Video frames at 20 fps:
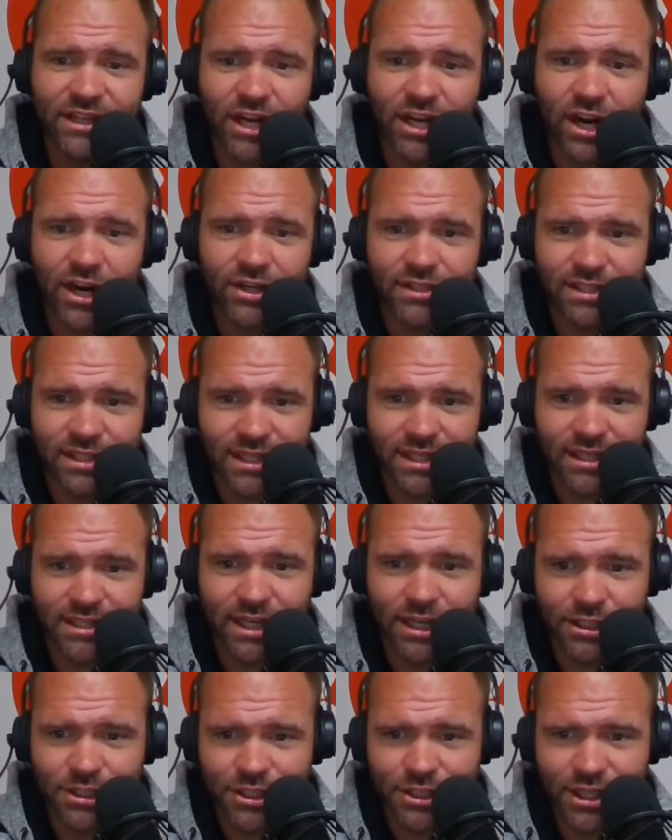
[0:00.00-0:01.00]
yards and a
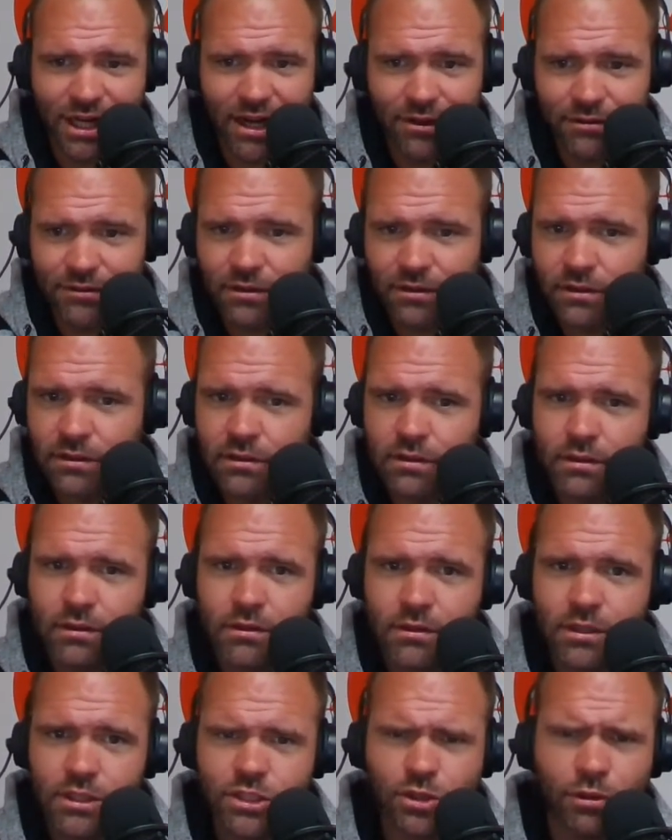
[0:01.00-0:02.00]
touchdown.
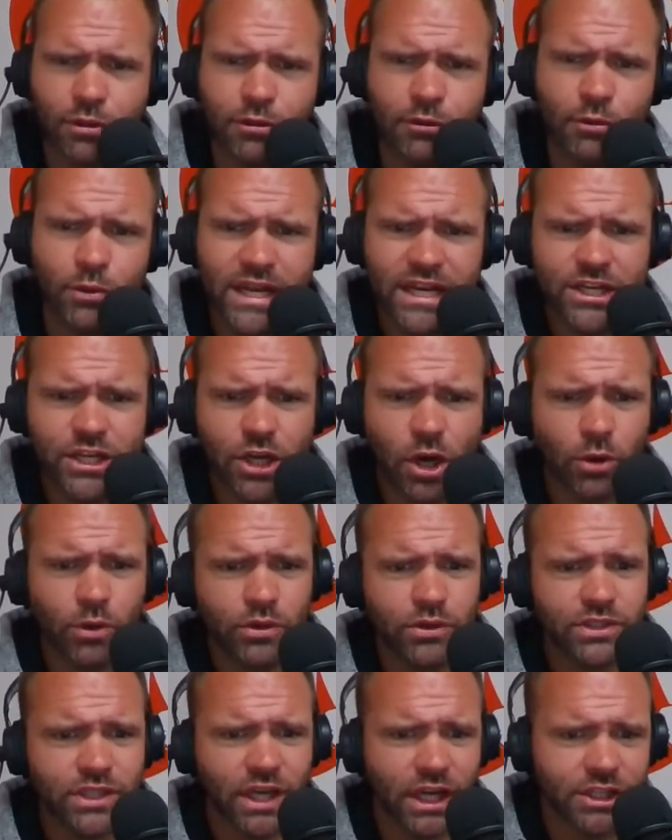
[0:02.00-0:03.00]
So three
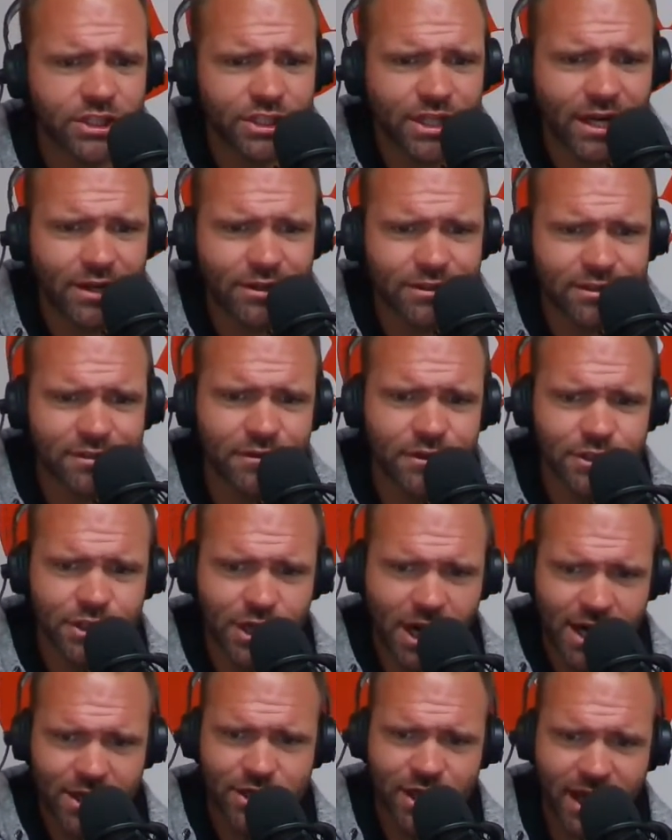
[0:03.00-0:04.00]
total touchdowns for
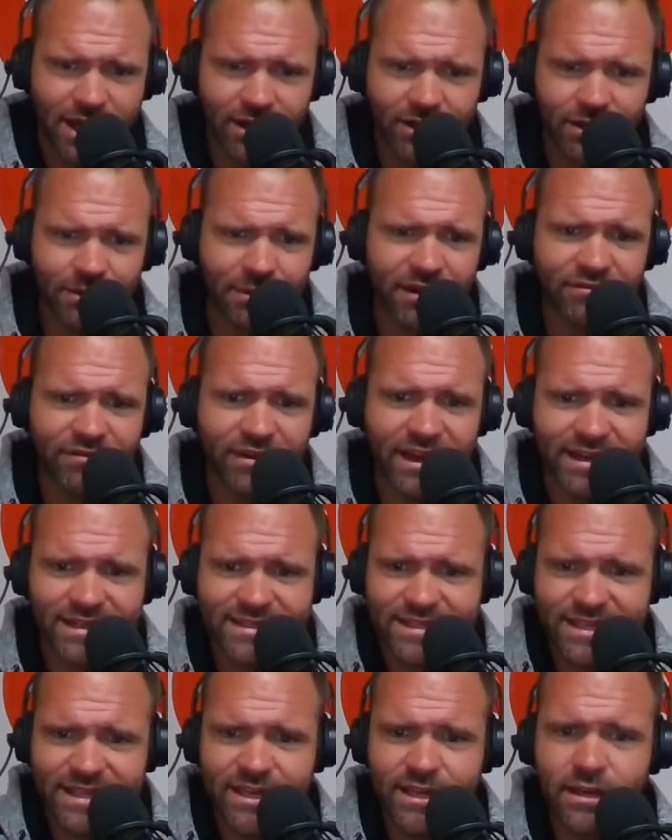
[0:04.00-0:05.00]
Josh Allen. My
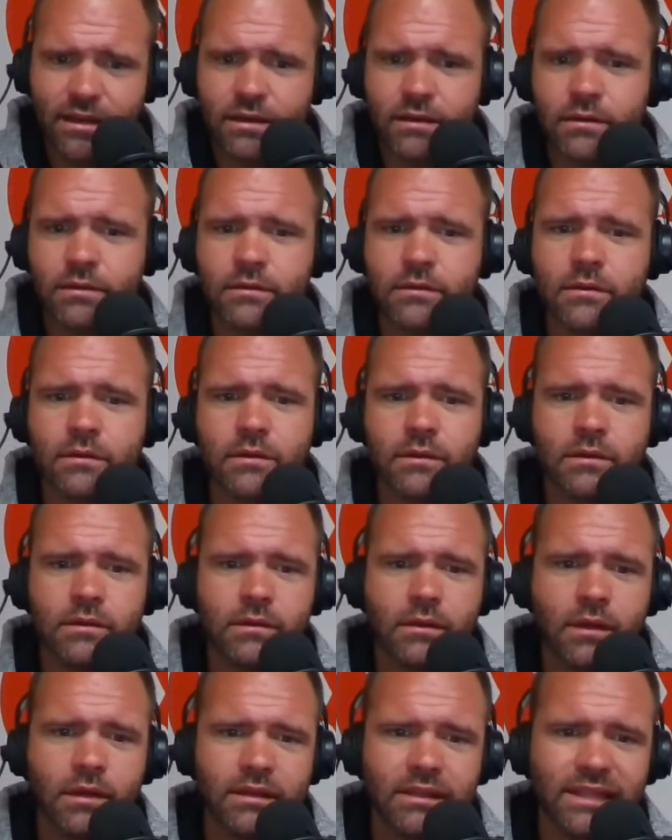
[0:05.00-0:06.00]
fantasy
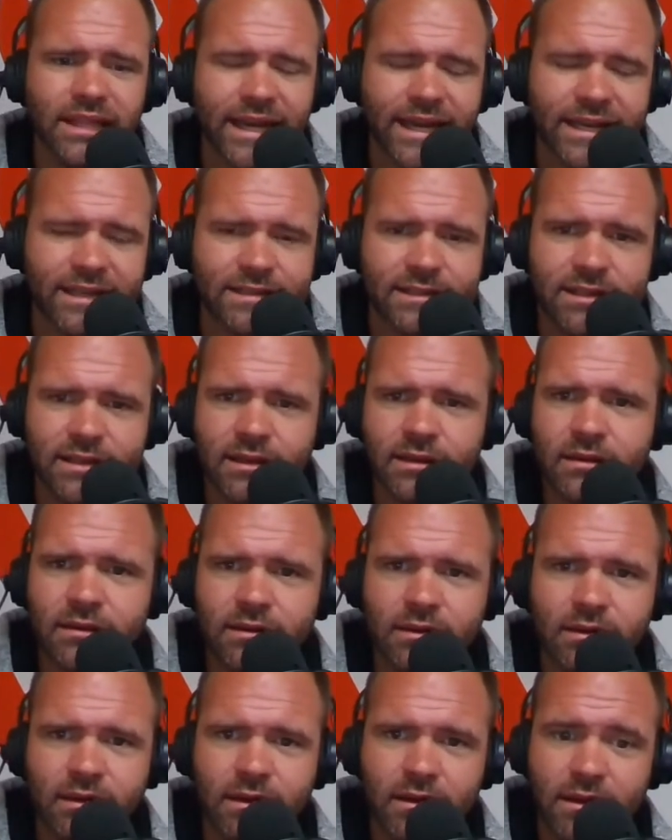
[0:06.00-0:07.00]
liked
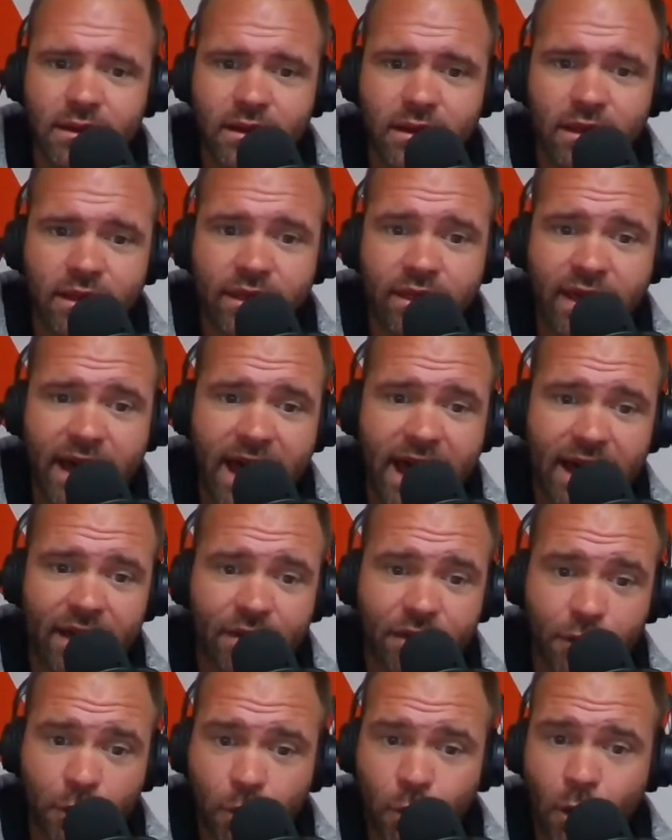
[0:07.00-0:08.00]

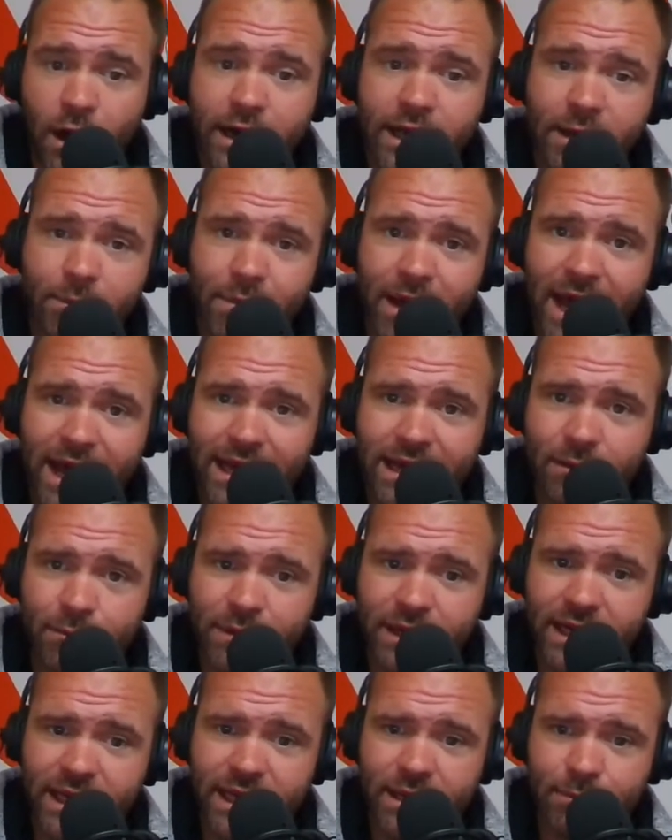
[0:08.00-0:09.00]
that. The running back
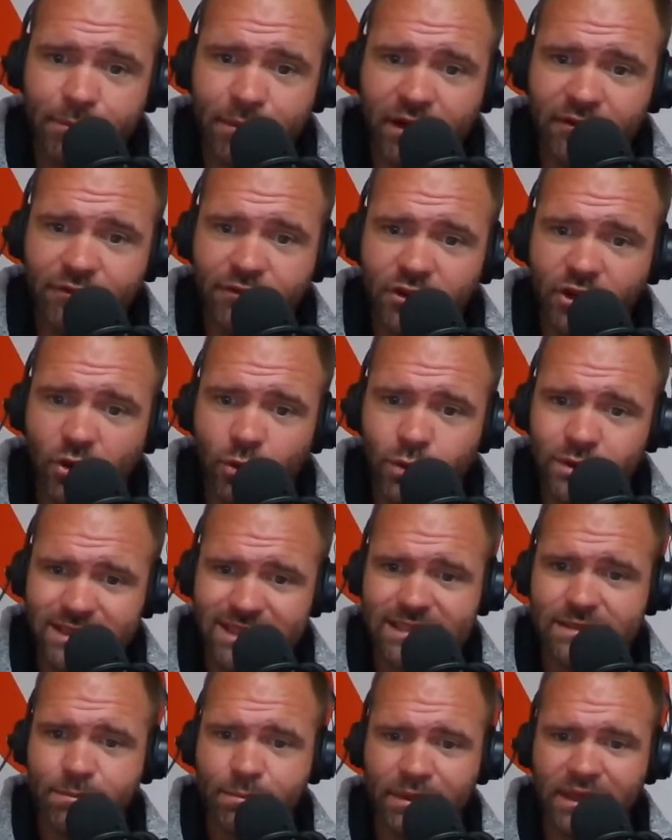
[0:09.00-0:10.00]
committee in Buffalo was
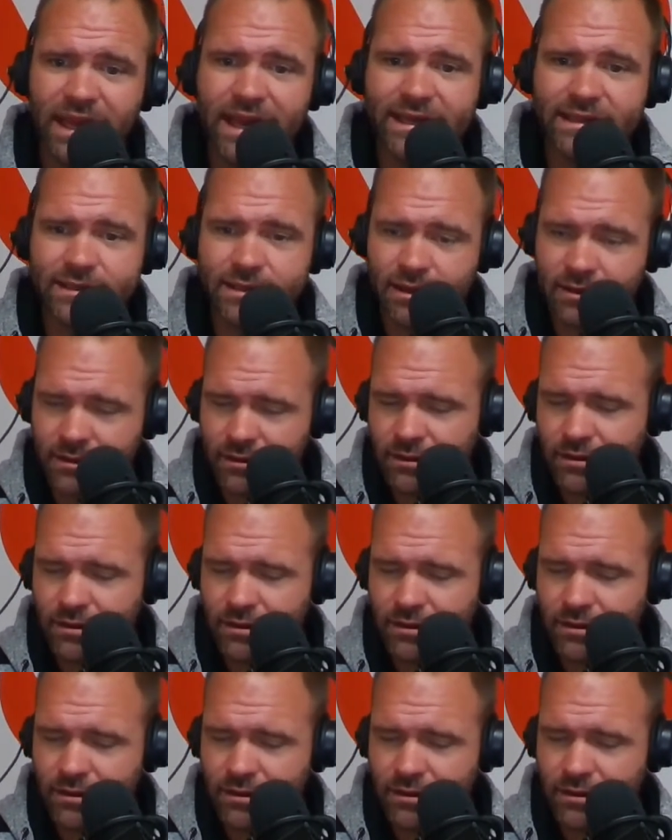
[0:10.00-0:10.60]
split